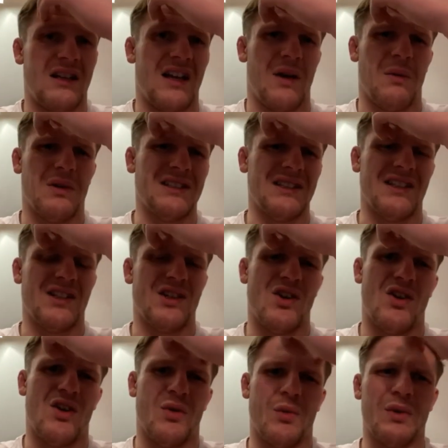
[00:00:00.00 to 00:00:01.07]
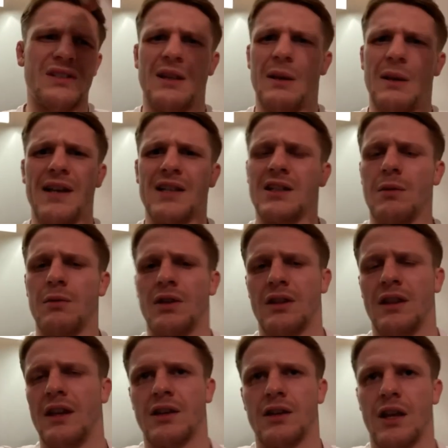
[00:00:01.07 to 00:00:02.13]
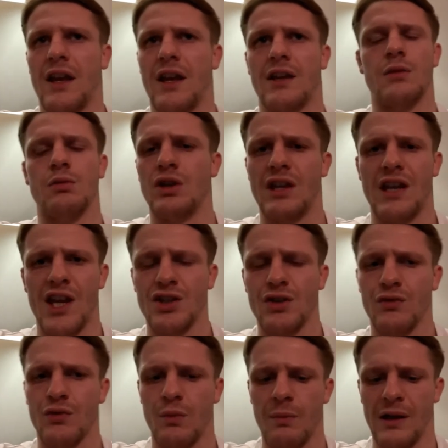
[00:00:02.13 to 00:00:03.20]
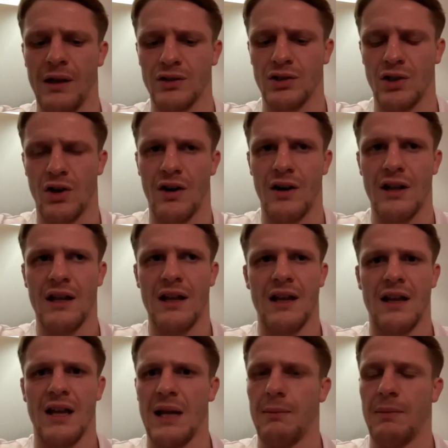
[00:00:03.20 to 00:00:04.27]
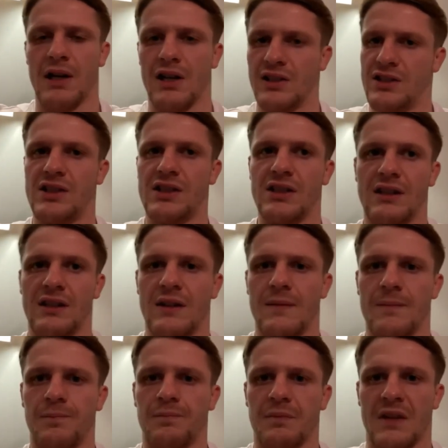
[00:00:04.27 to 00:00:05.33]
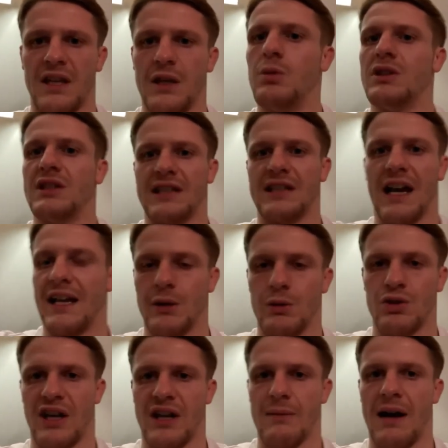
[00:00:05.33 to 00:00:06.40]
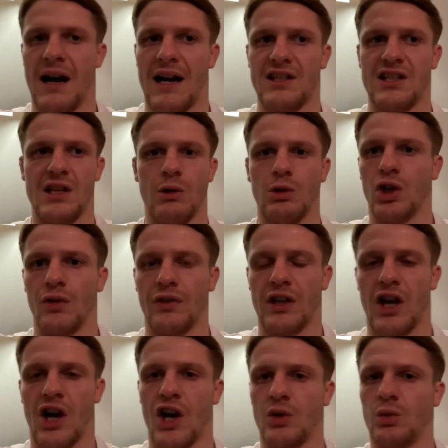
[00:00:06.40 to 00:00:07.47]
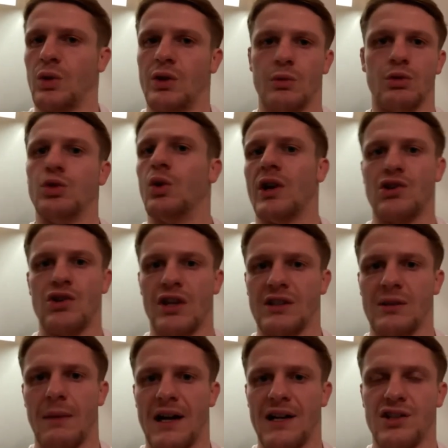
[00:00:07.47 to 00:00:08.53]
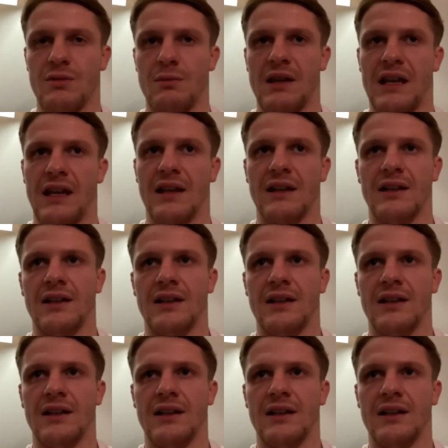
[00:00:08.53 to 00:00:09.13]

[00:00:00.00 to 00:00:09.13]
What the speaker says: It wasn't, you know, it wasn't the best communication from Bellator. And because he was the guy they were trying to match, he was off the card. Well, there was no interest in matching me.